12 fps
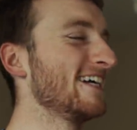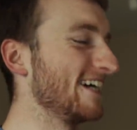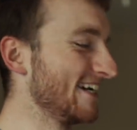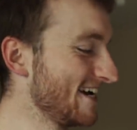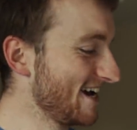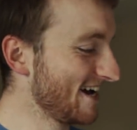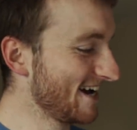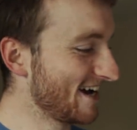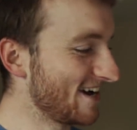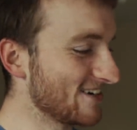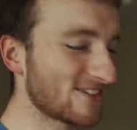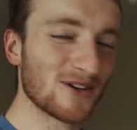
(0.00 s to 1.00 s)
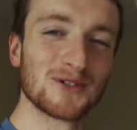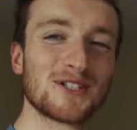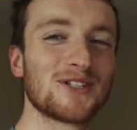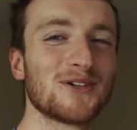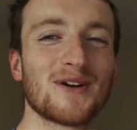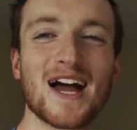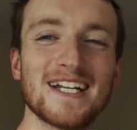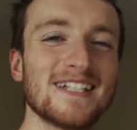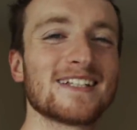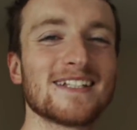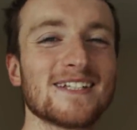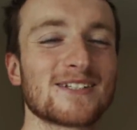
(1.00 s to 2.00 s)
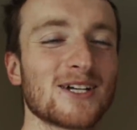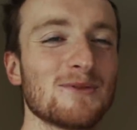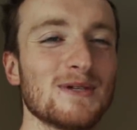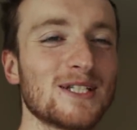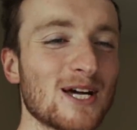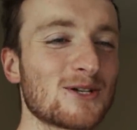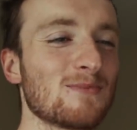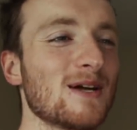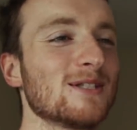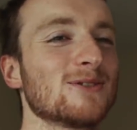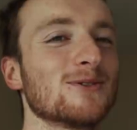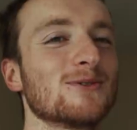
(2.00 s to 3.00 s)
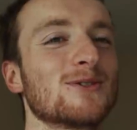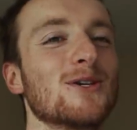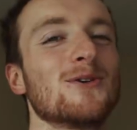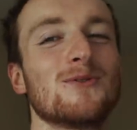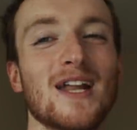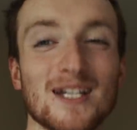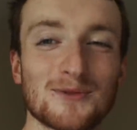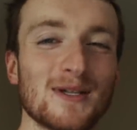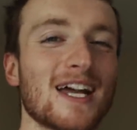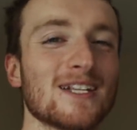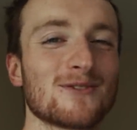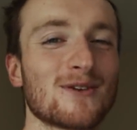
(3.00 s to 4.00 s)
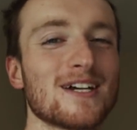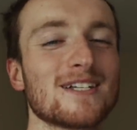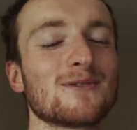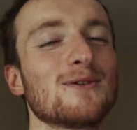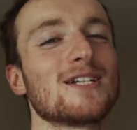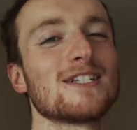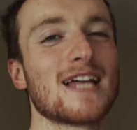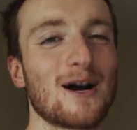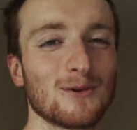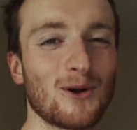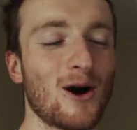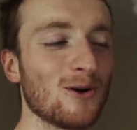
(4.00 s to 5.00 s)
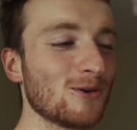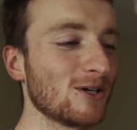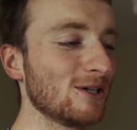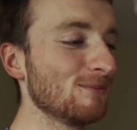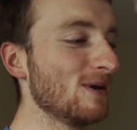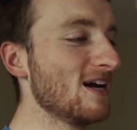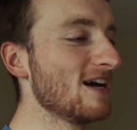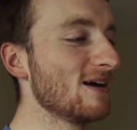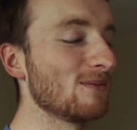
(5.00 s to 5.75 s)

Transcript: I don't want to do anything that's going to be detrimental to next weekend's race, which is Outlaw Nottingham,